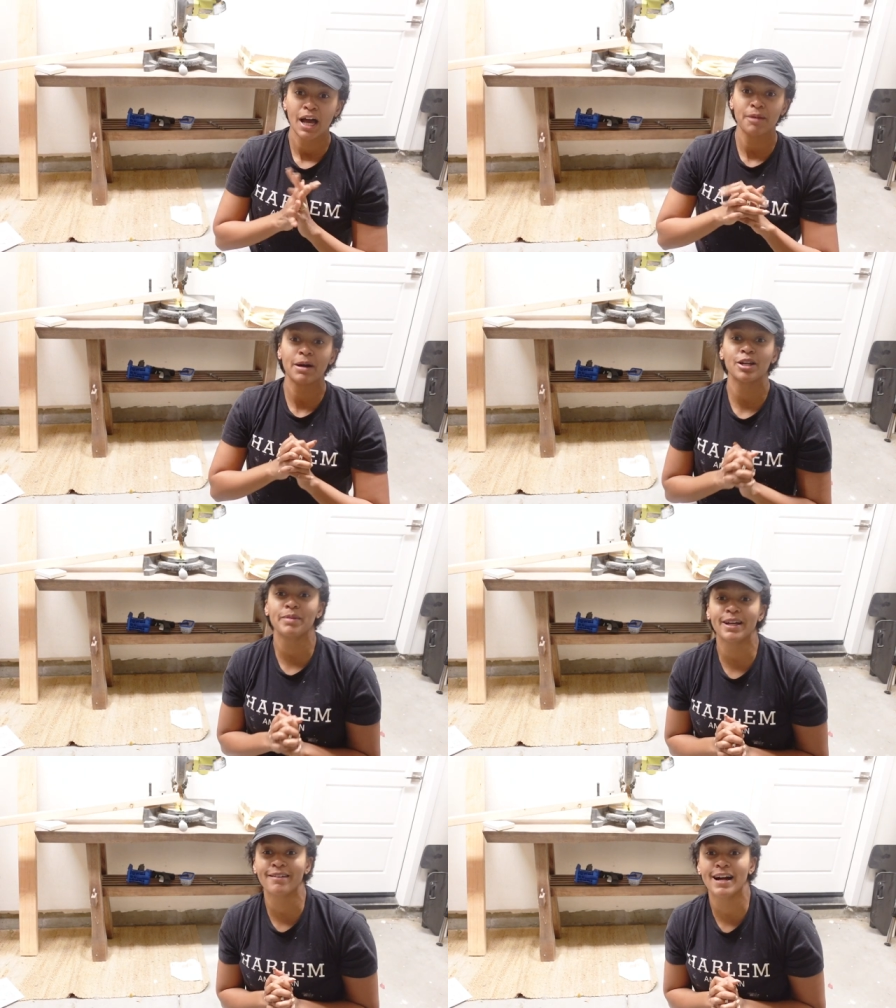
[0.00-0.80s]
I'm out of
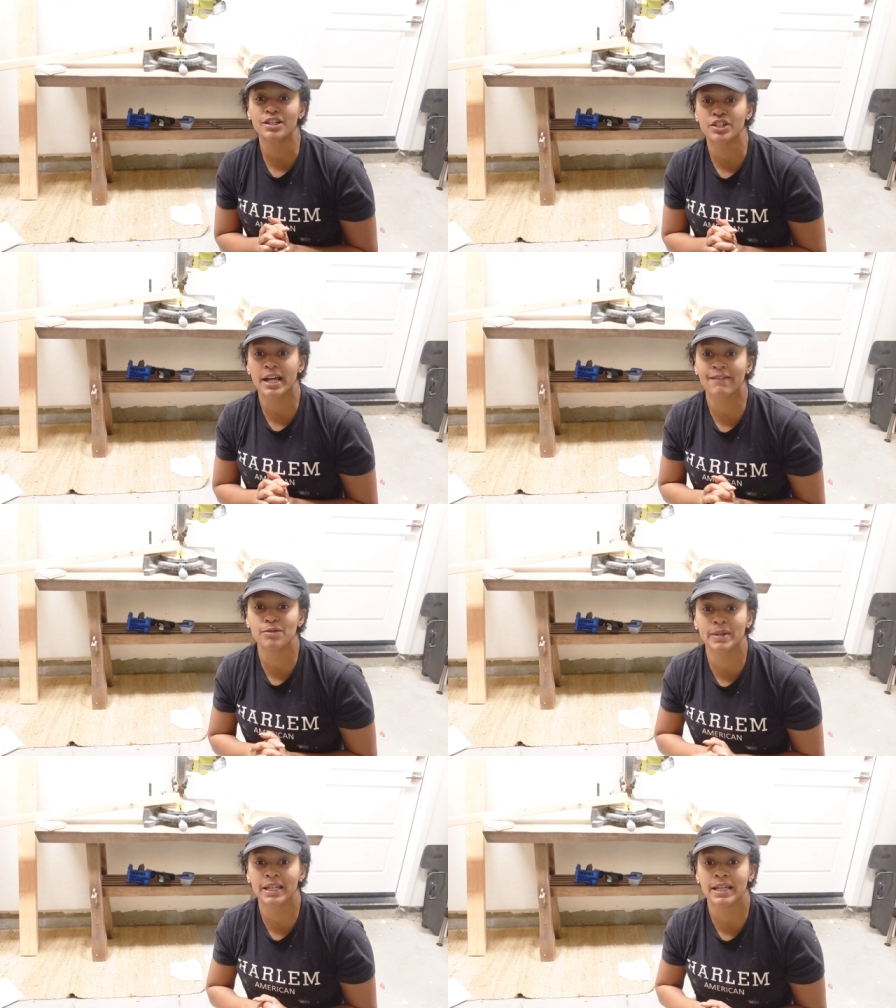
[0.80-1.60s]
my garage and I have the
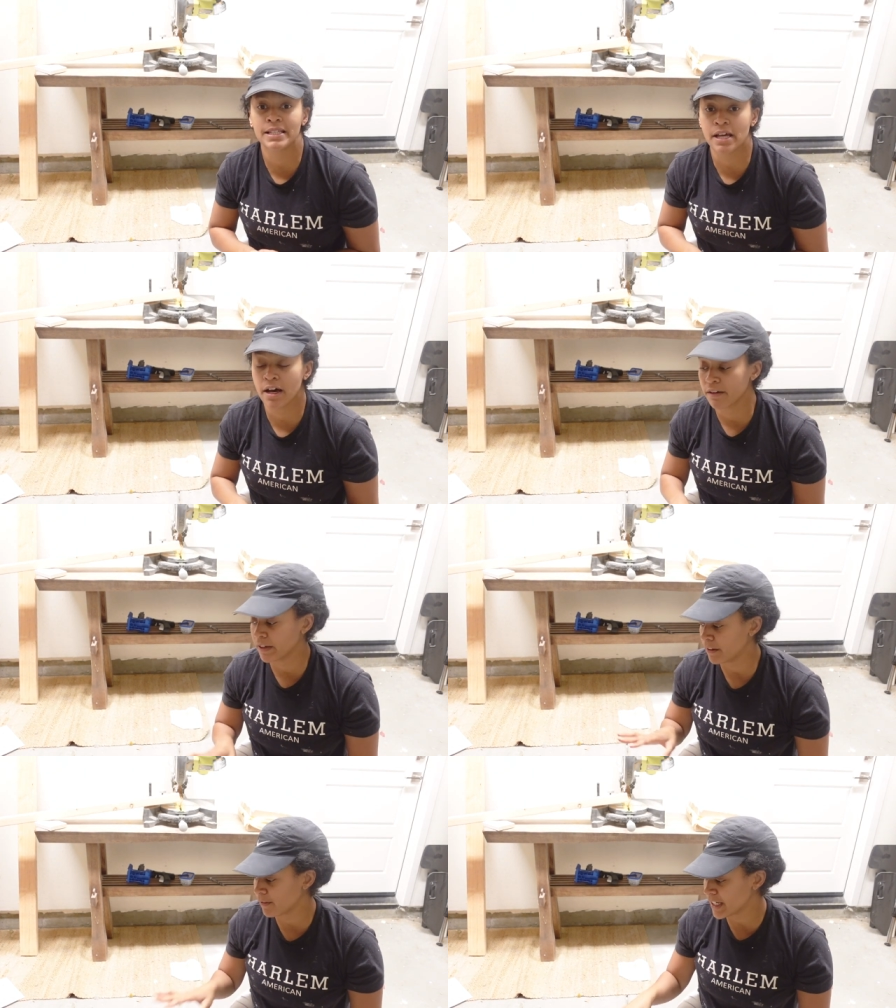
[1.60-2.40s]
beginnings of
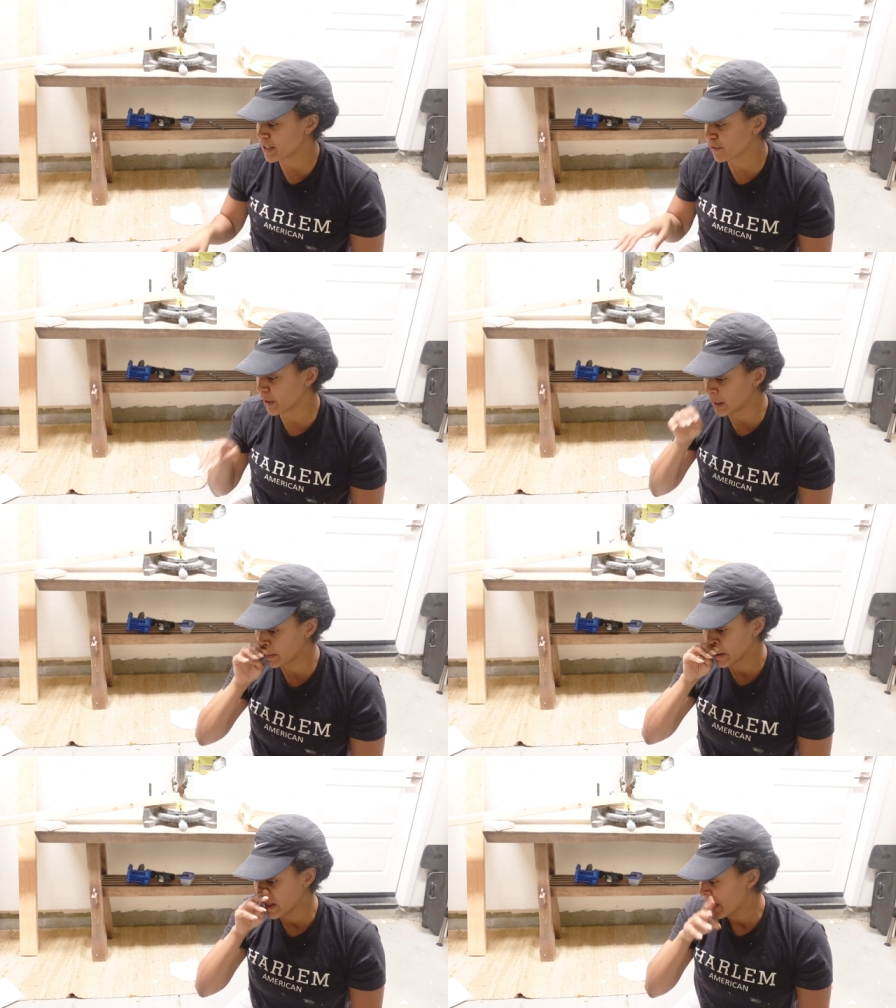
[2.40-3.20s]
a face
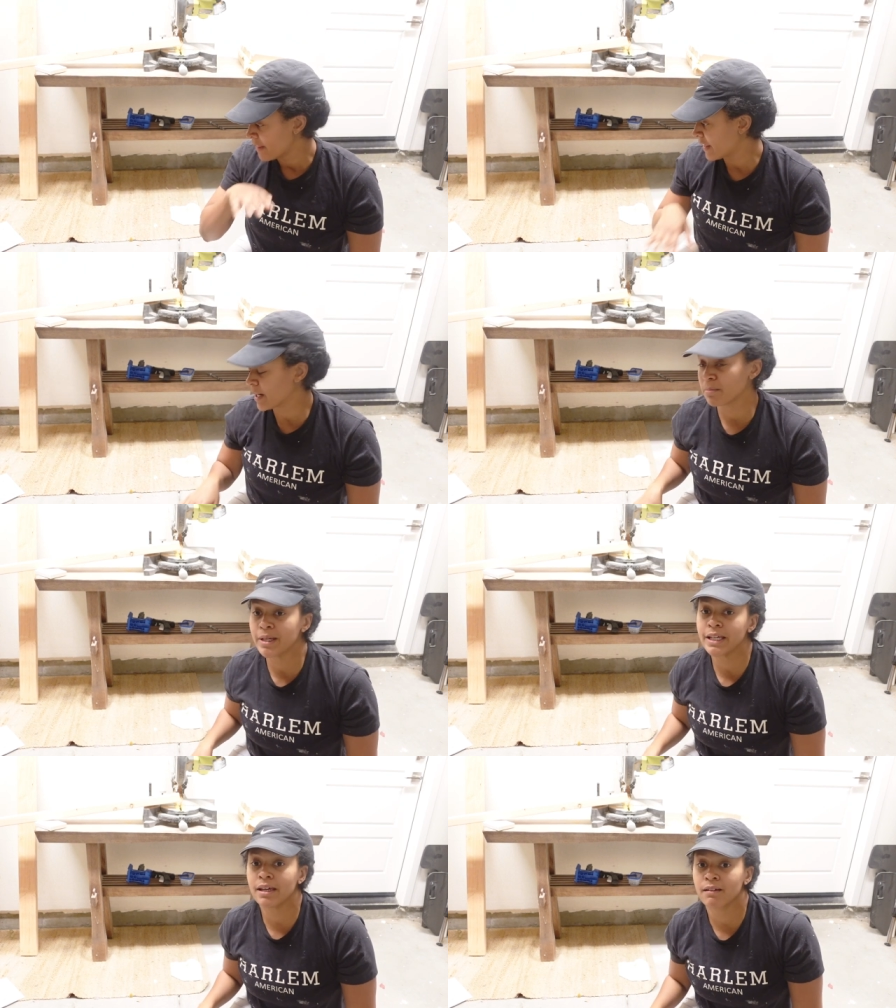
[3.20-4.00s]
frame that I'm
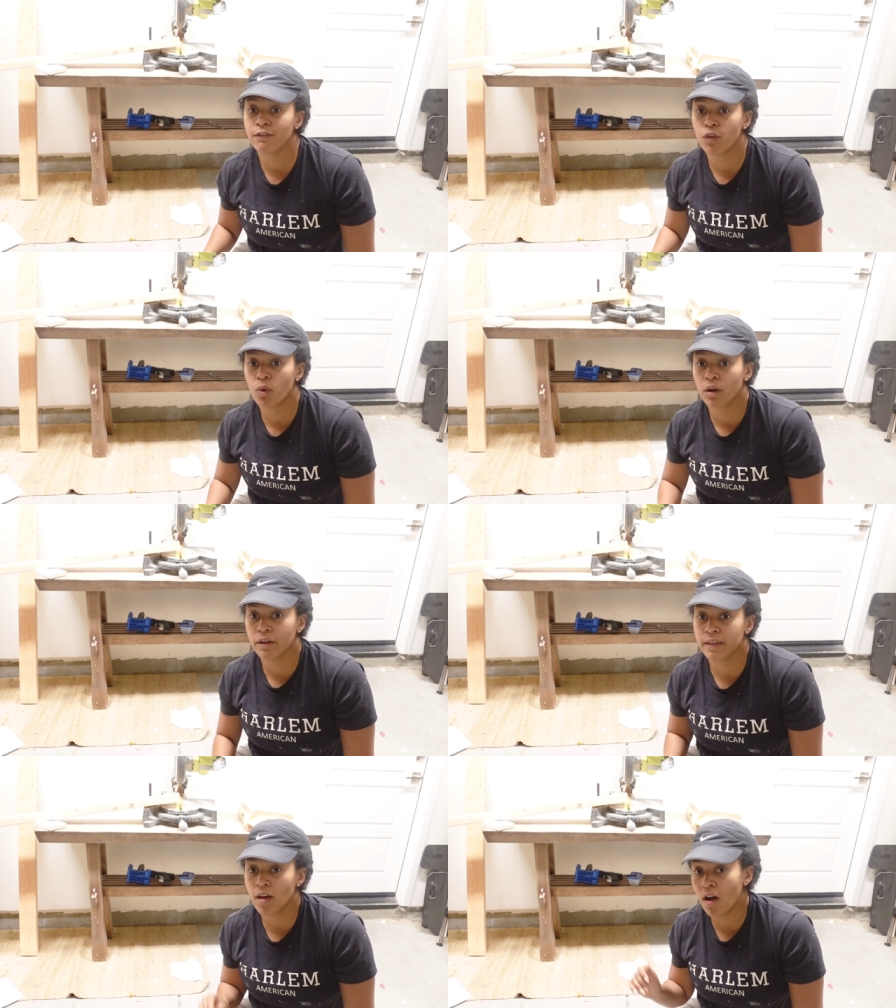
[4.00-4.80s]
making
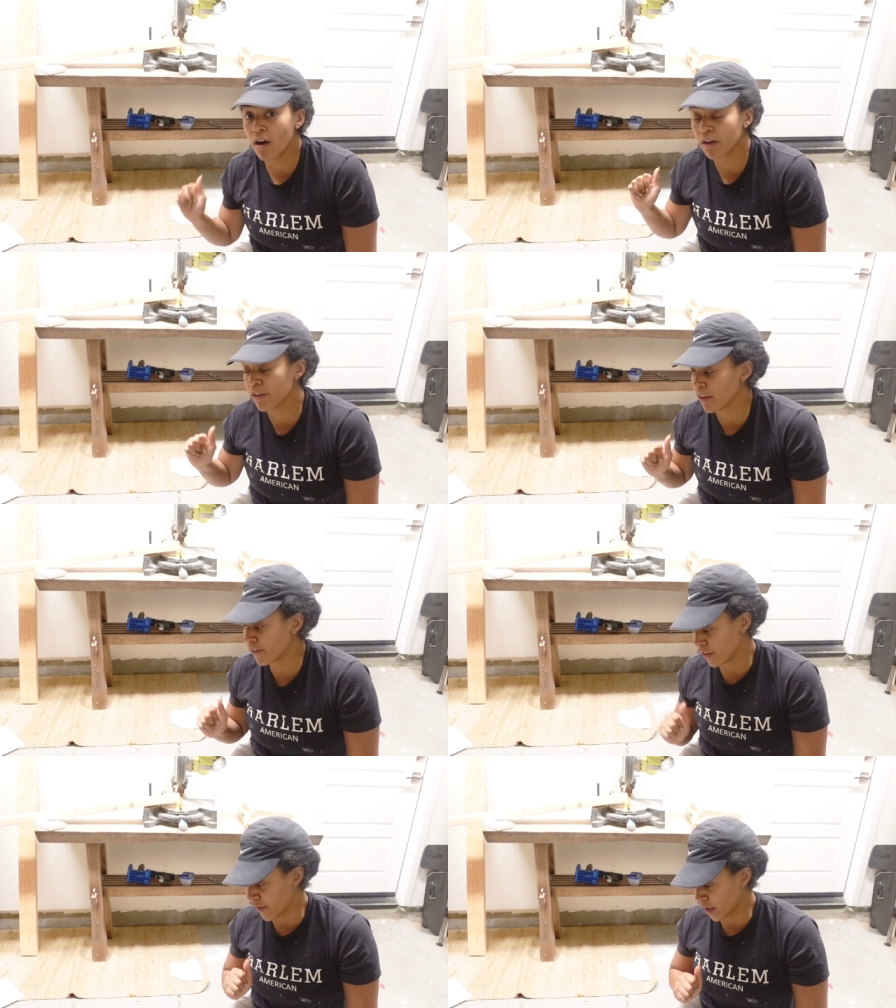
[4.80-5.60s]
for the hearth
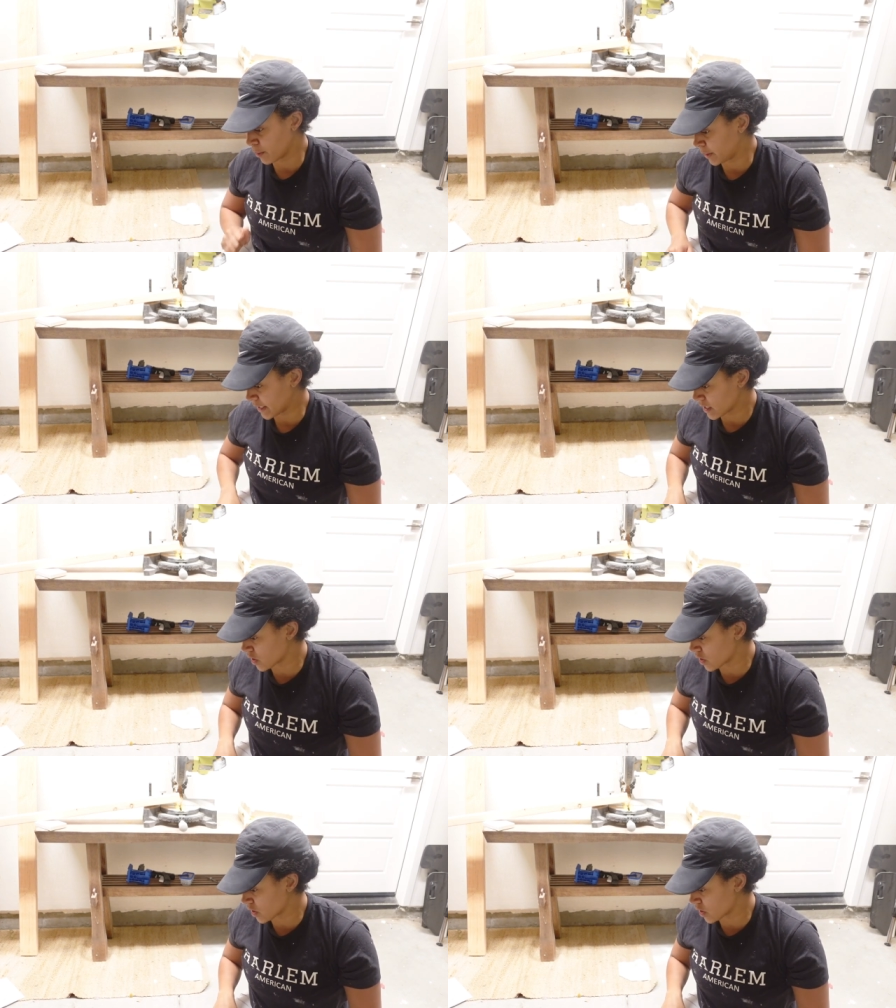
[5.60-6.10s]
of the fireplace.